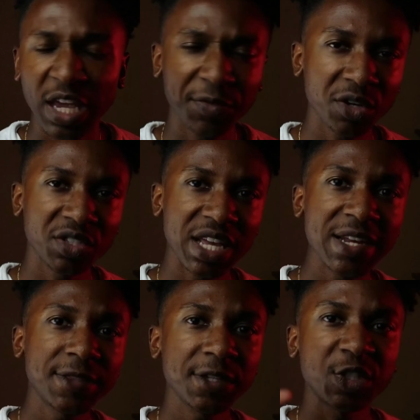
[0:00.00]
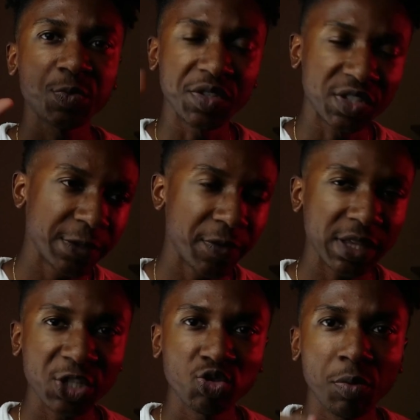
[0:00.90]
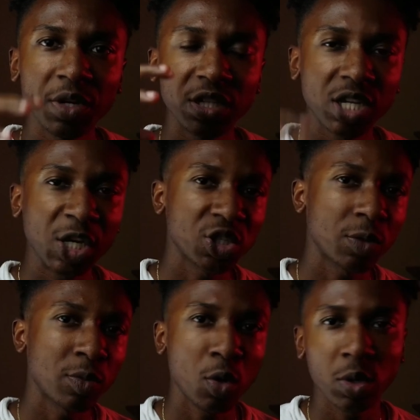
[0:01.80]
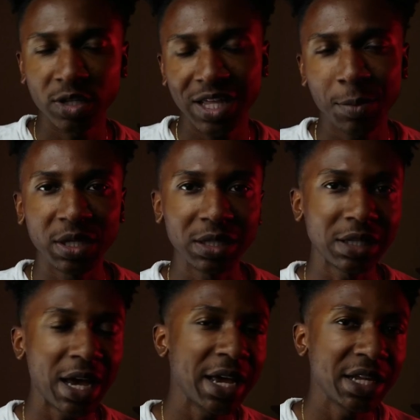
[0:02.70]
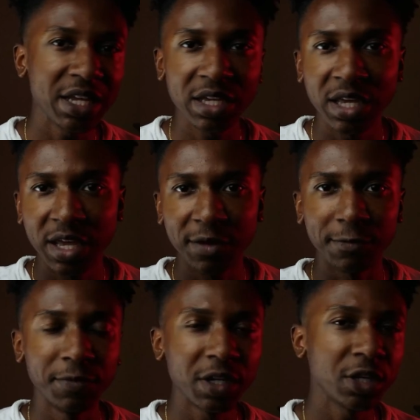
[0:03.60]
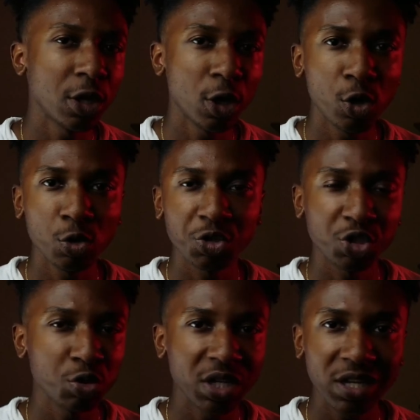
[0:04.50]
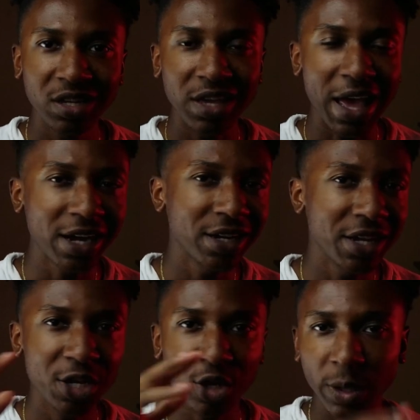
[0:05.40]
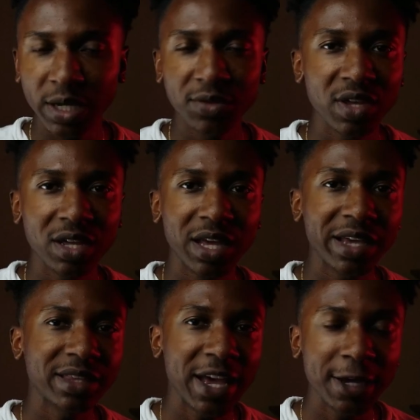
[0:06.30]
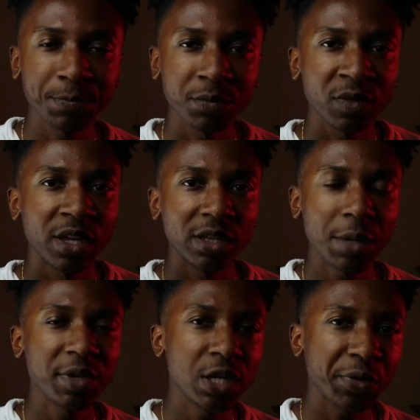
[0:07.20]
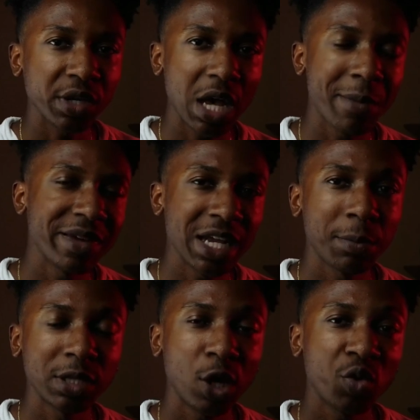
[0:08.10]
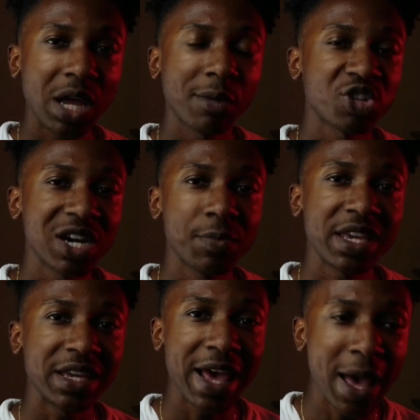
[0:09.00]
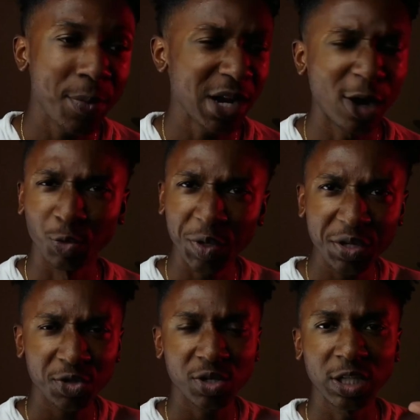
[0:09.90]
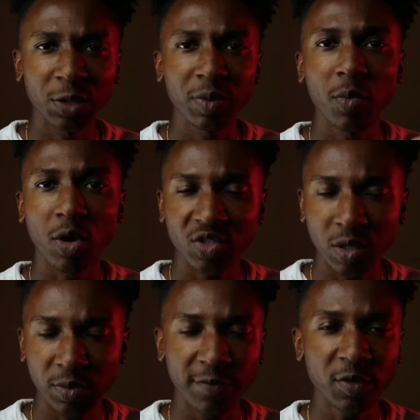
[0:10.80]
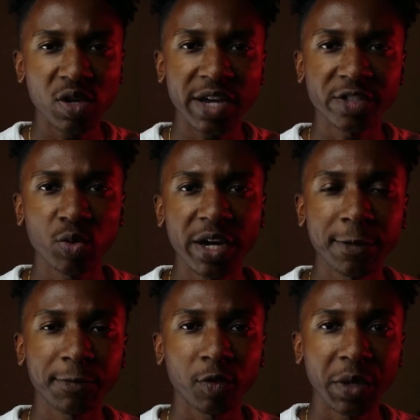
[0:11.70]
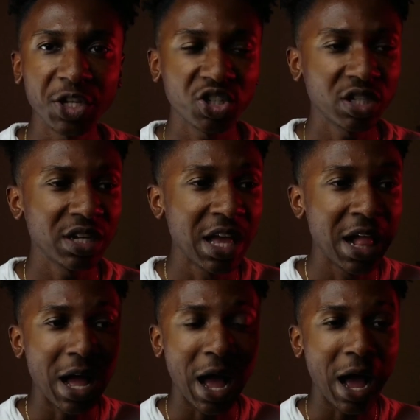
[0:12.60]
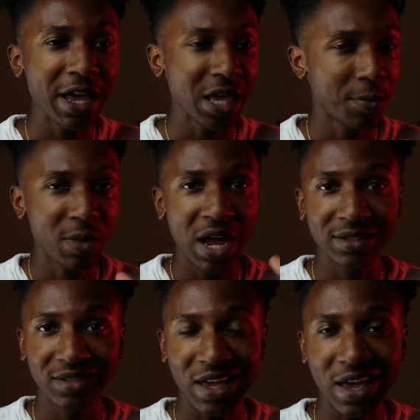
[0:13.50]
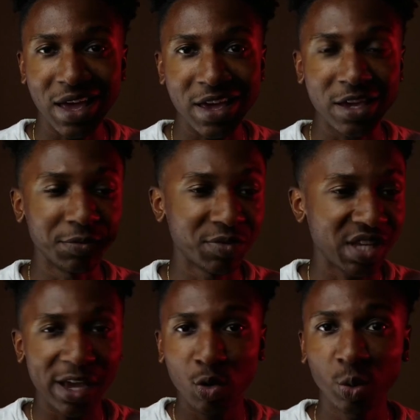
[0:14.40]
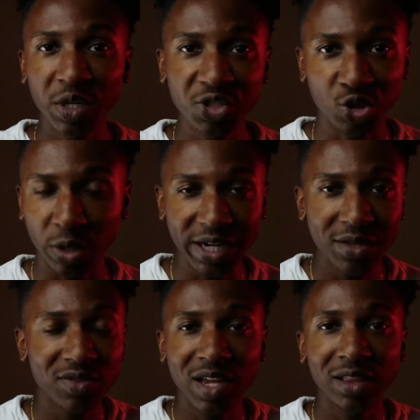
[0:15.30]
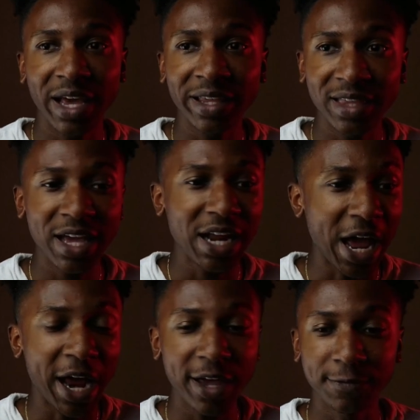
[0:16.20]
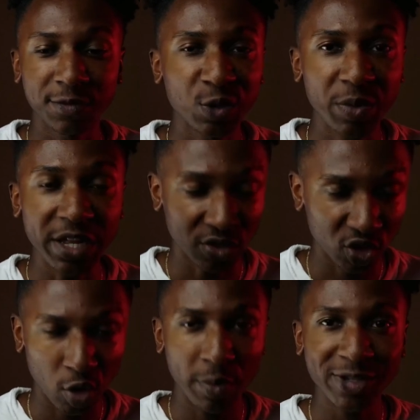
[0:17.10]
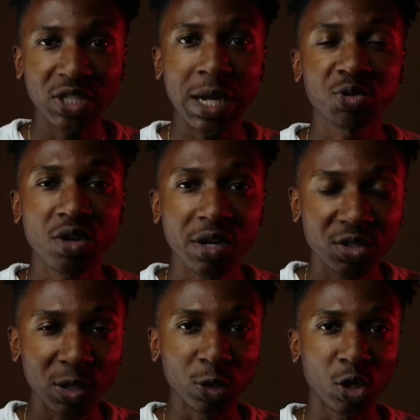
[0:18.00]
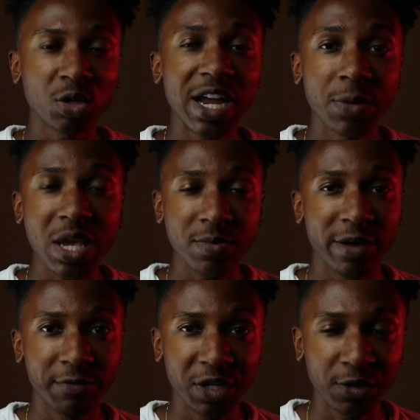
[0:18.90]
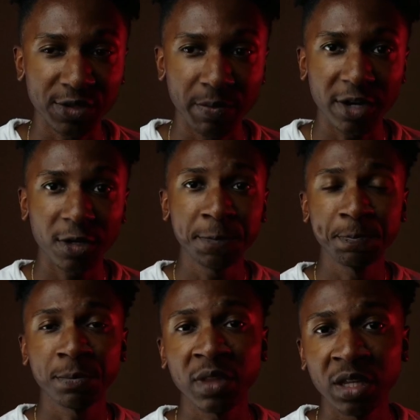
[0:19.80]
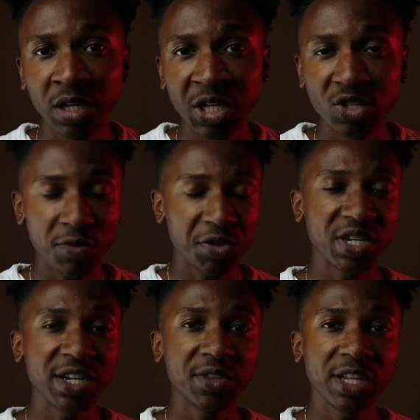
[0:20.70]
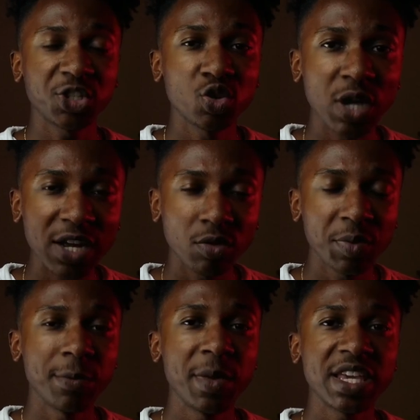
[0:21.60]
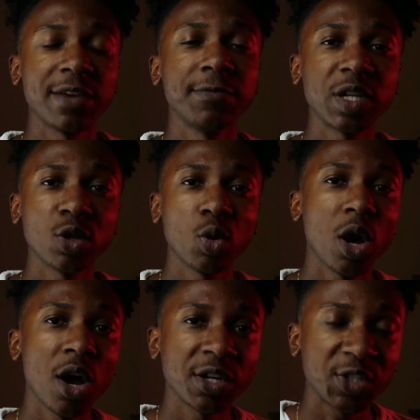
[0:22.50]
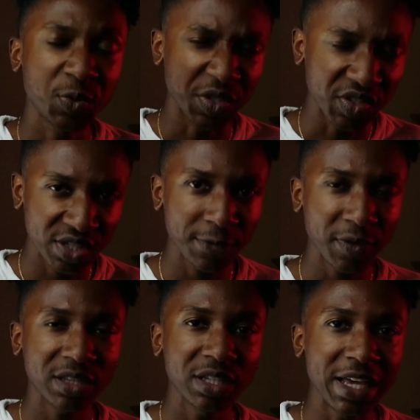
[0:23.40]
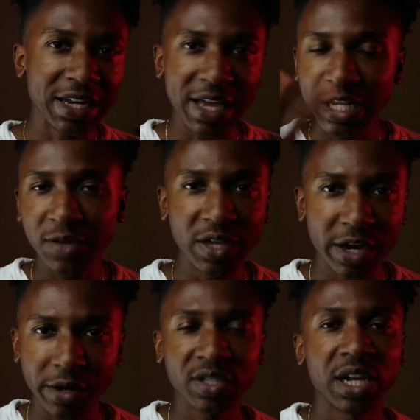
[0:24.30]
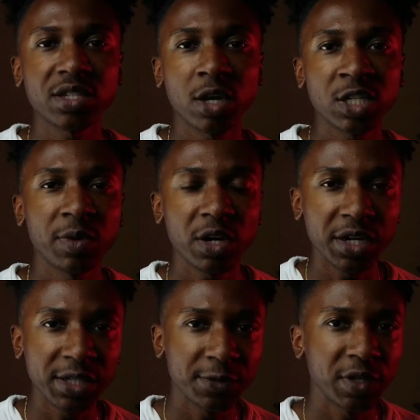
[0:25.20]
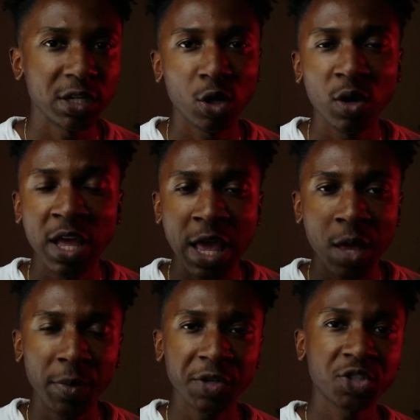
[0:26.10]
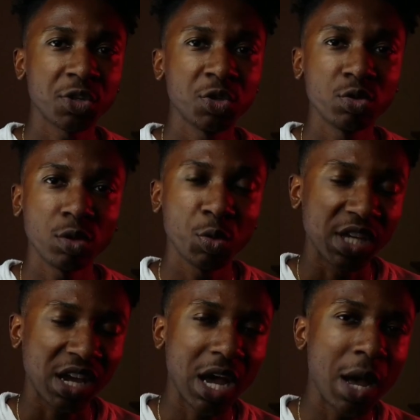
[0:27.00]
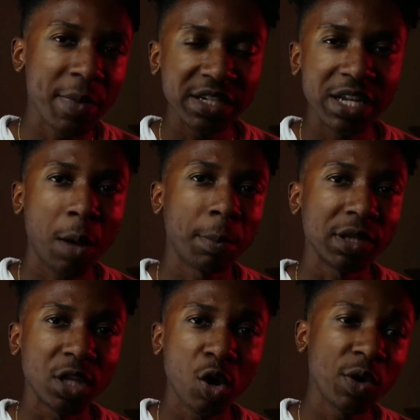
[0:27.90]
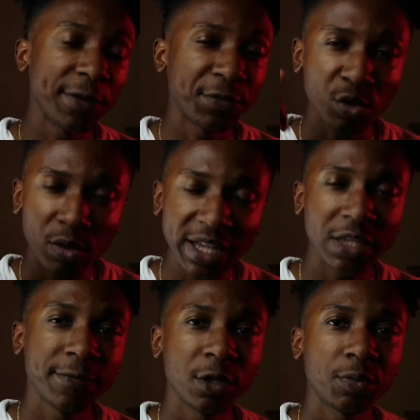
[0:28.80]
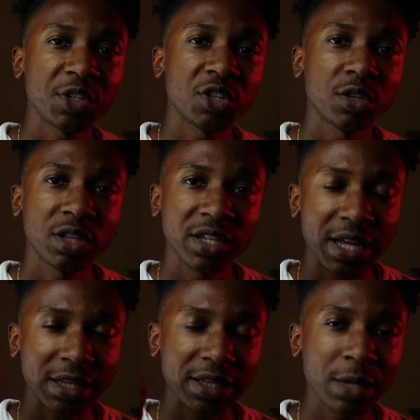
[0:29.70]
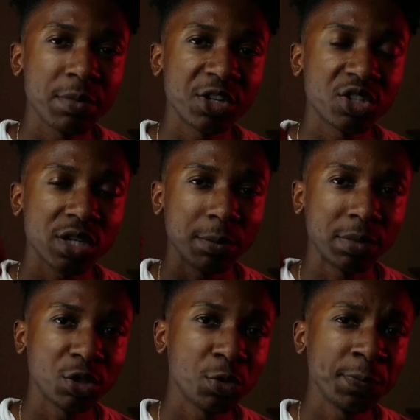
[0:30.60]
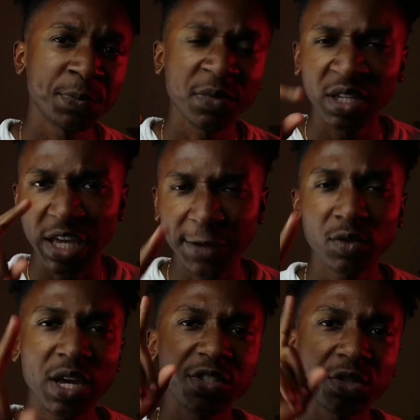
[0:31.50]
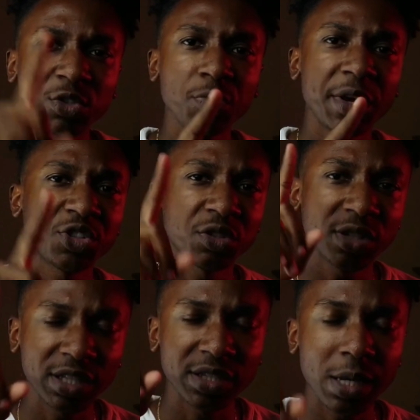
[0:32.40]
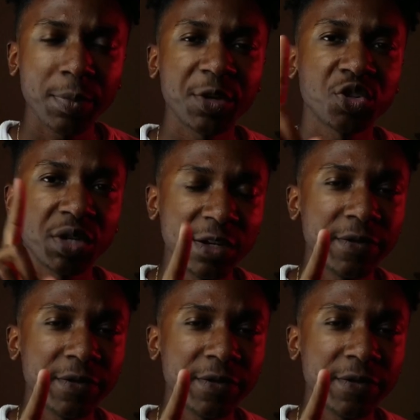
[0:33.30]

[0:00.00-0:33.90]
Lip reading: if there's anything specific that you want me to touch on more, whether that be lighting, video, shooting, editing, or anything like that, let me know with a comment down below and I will try to make it happen. I will research it a little bit more so I'm giving you guys the right information. I am not a tech whiz or anything like that. I've spent so much time trying to learn how to make my videos better. So if there's anything that you guys want me to make a video on specifically in any of the areas that I talked about in this video, make sure you do it with a comment down below. If you liked the video, make sure you click that like button, turn it blue. If you guys are new, make sure you click the sub button, join